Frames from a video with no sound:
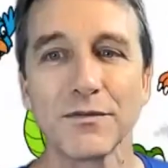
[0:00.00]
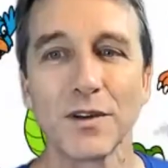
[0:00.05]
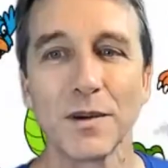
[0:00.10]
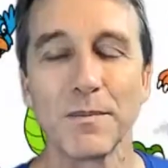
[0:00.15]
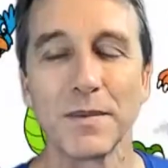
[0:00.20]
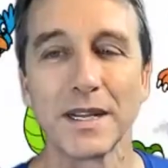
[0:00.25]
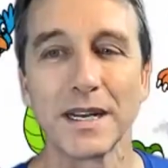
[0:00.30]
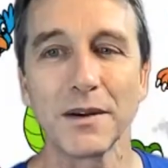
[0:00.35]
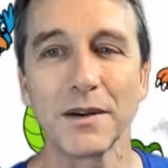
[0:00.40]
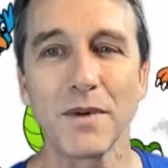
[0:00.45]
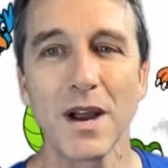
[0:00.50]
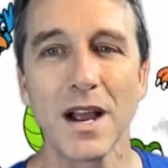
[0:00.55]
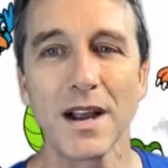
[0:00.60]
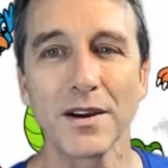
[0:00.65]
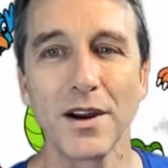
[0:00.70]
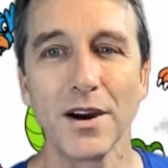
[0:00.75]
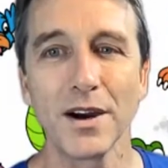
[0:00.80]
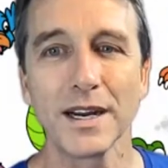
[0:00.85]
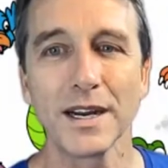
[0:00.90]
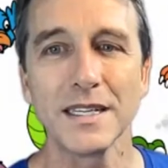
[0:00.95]
from Little
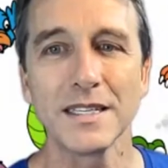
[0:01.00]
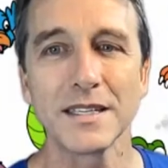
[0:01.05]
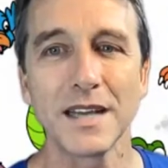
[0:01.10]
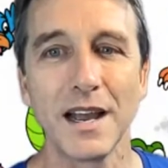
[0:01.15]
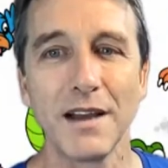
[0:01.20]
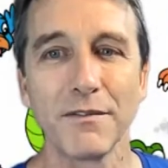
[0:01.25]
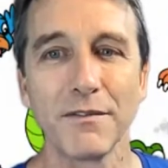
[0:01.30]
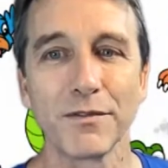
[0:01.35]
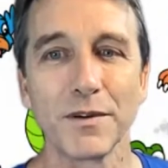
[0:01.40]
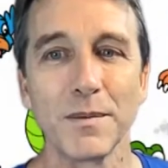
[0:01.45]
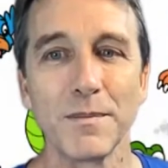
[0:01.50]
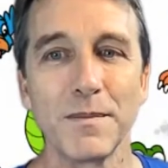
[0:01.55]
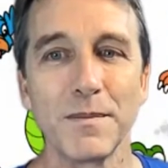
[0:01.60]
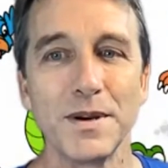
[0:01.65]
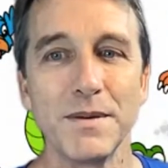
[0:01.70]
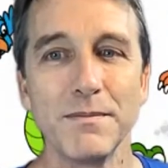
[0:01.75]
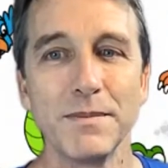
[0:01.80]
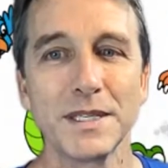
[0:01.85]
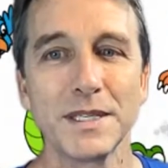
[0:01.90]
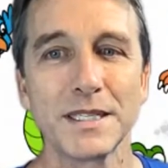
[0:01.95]
Rock, Arkansas,
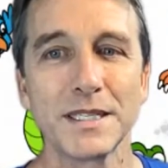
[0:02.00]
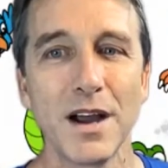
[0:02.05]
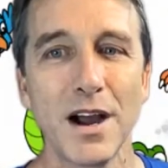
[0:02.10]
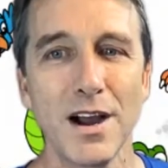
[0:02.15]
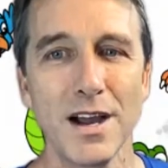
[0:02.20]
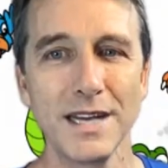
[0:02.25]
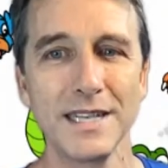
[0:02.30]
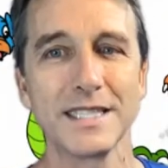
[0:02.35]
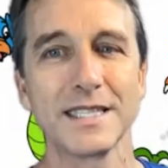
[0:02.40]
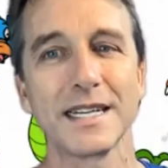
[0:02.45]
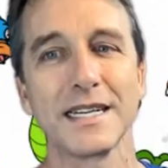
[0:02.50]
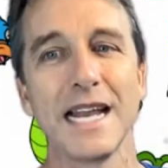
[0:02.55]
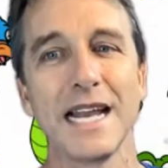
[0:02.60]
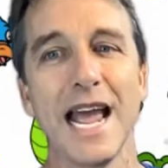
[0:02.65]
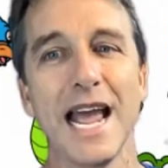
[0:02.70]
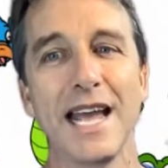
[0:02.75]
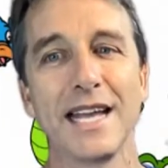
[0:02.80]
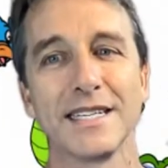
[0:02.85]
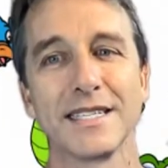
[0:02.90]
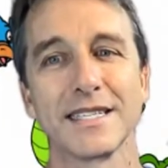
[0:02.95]
from Miss Dawn's
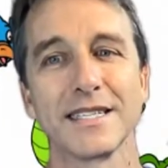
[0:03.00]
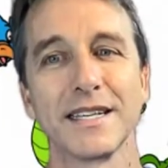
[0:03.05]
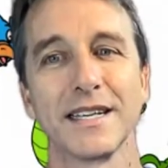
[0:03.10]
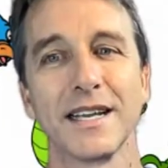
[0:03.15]
class.